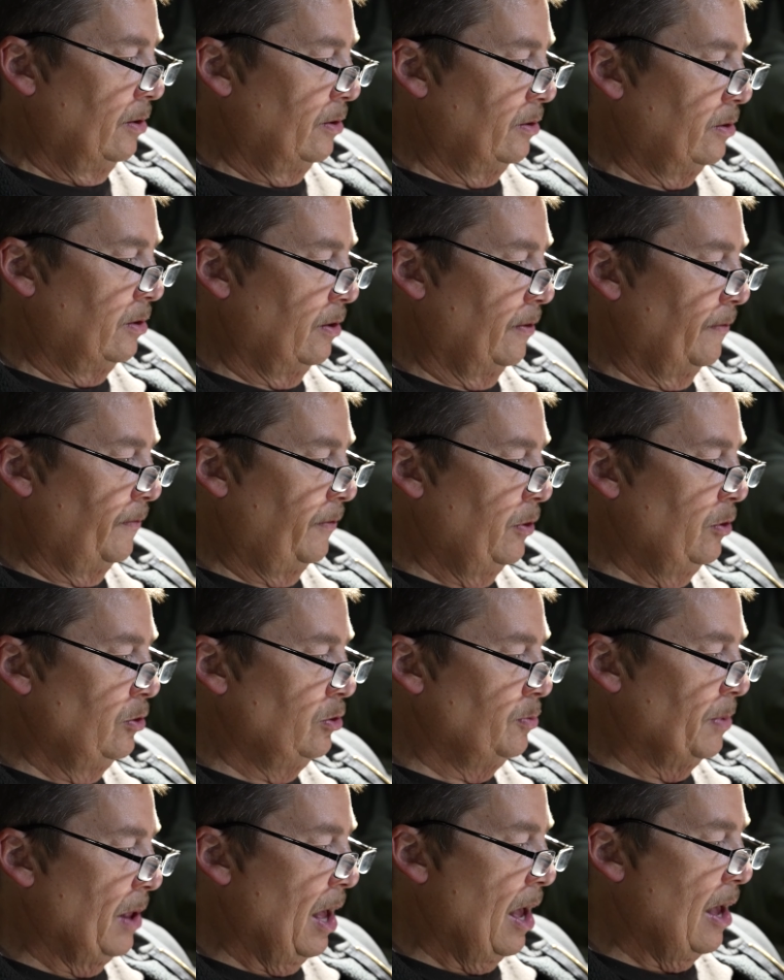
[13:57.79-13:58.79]
the
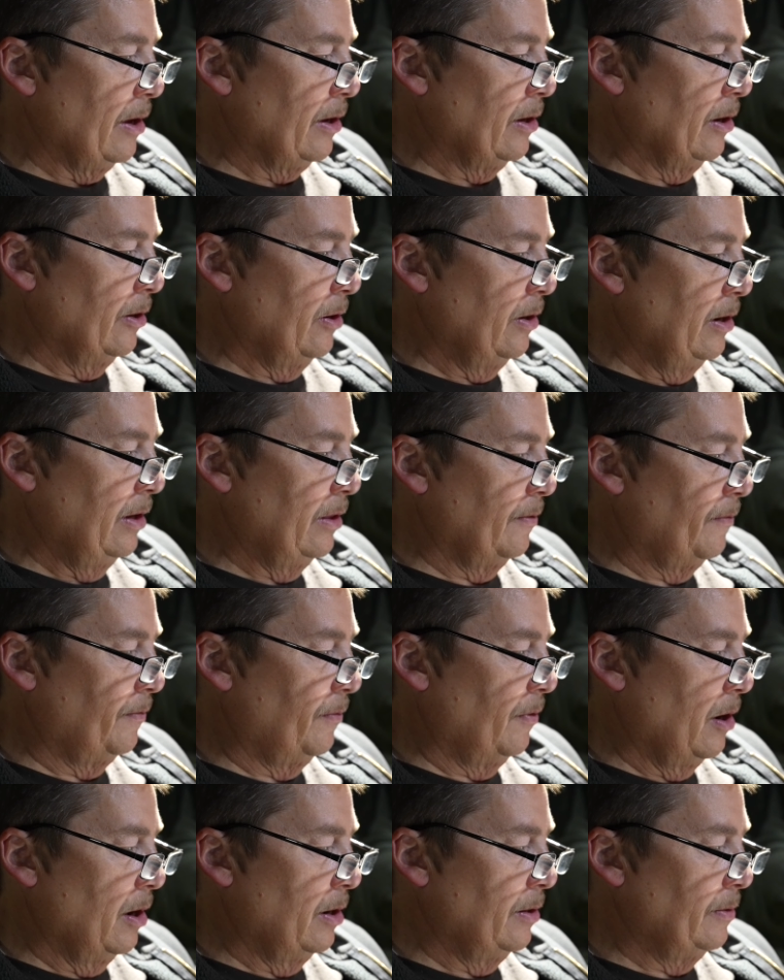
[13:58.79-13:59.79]
fuse block underneath the
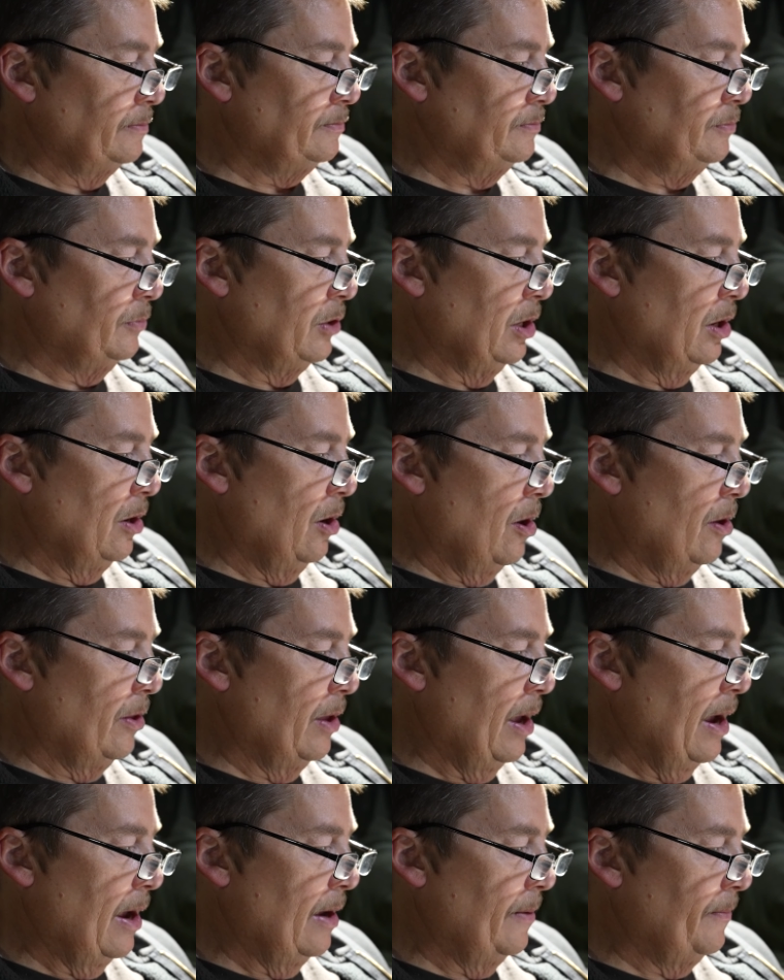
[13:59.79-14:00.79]
front. Did all
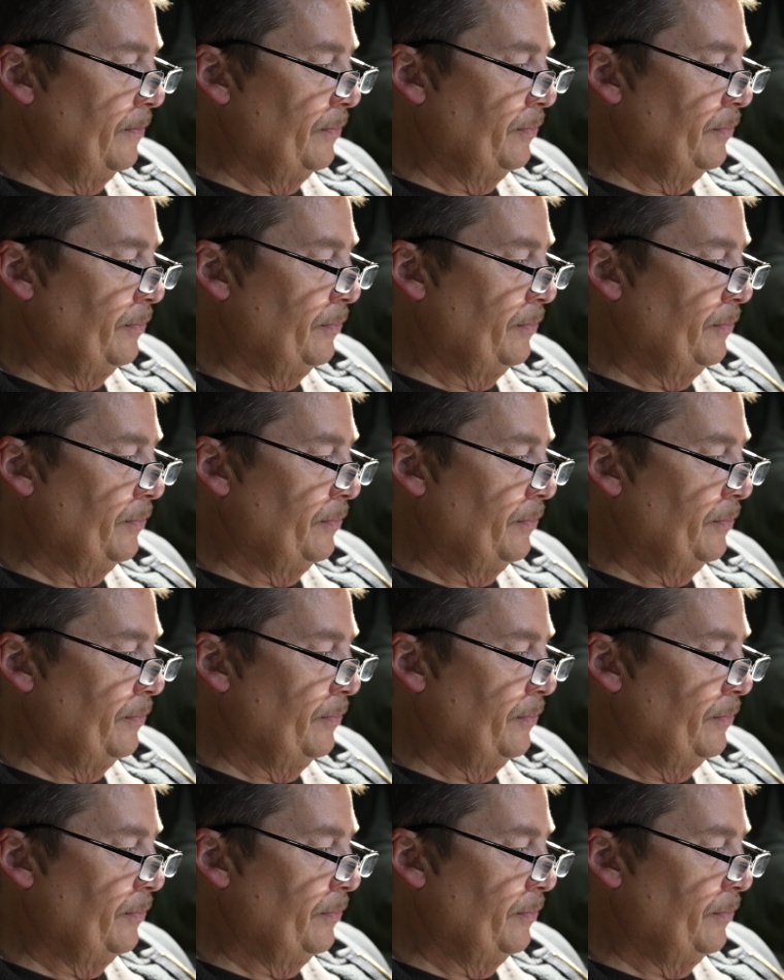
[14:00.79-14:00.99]
that.